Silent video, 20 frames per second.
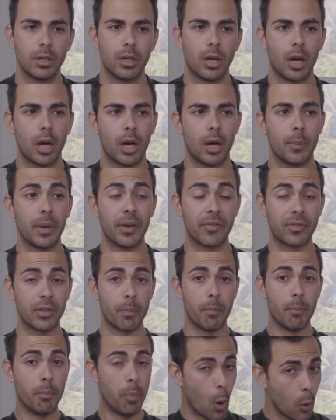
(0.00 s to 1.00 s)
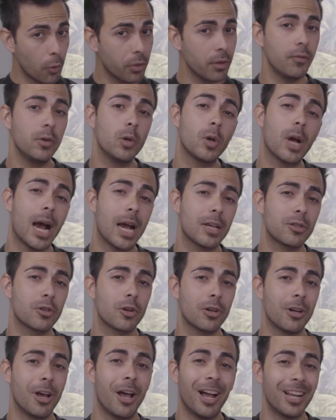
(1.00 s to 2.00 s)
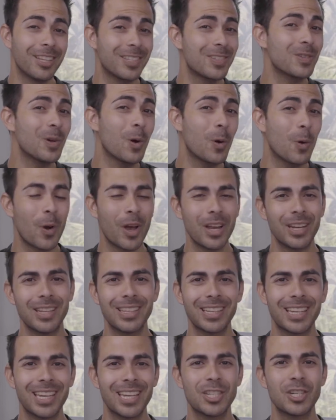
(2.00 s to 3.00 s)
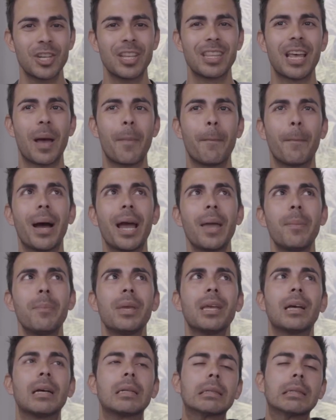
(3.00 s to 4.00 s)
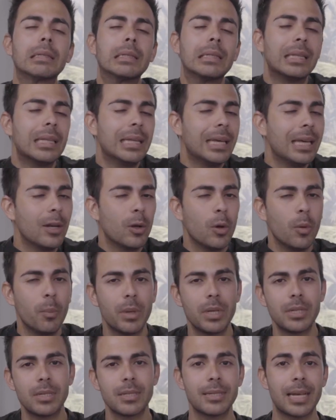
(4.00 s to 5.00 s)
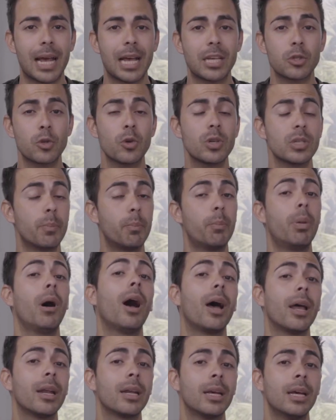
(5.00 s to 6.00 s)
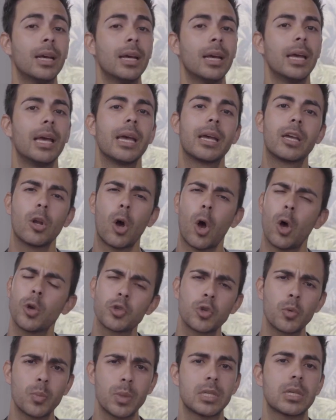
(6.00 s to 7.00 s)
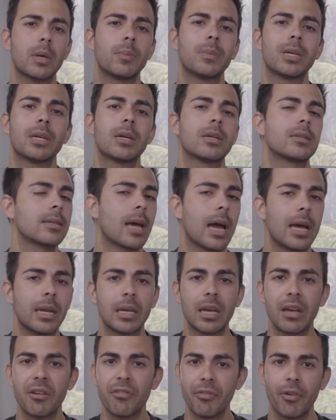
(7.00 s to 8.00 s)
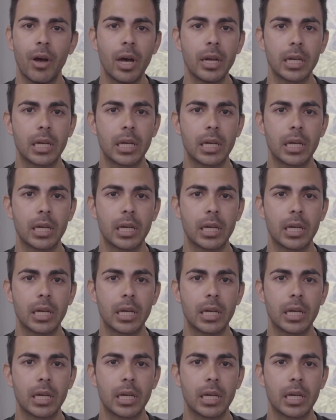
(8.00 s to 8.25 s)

If the both of you guys are not so great in the kitchen, that might be a little bit disastrous, but it can also be something exciting and fun.